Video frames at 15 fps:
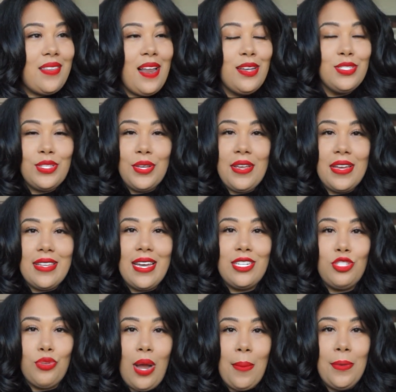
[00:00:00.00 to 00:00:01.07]
so yeah, that
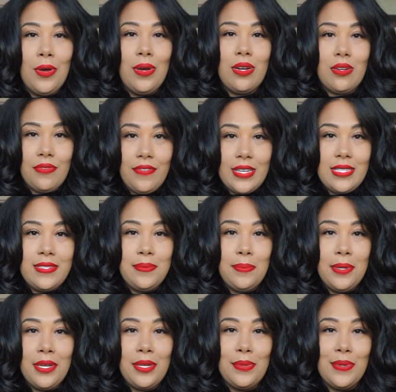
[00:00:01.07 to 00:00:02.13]
drama on
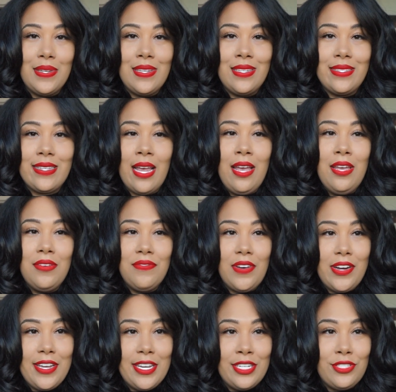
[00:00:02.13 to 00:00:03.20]
Facebook was
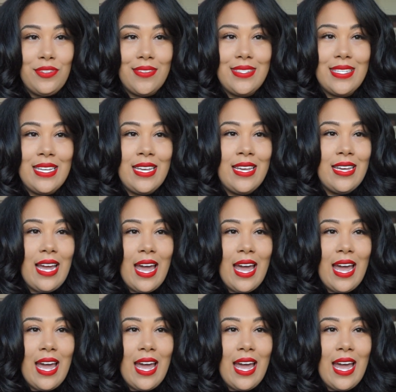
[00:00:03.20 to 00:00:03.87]
very interesting.